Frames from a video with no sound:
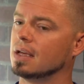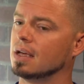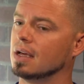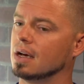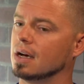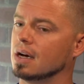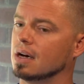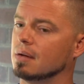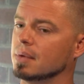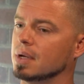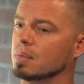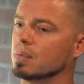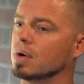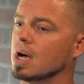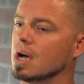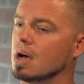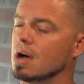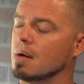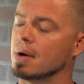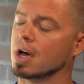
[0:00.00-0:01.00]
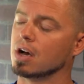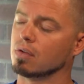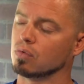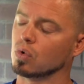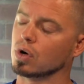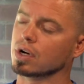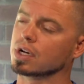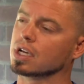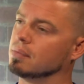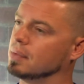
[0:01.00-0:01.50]
and what amount of
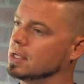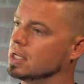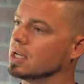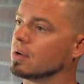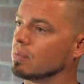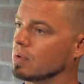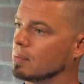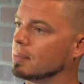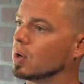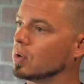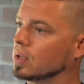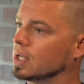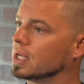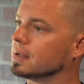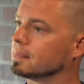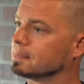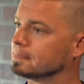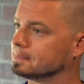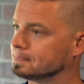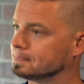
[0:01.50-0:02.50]
work can be done remotely.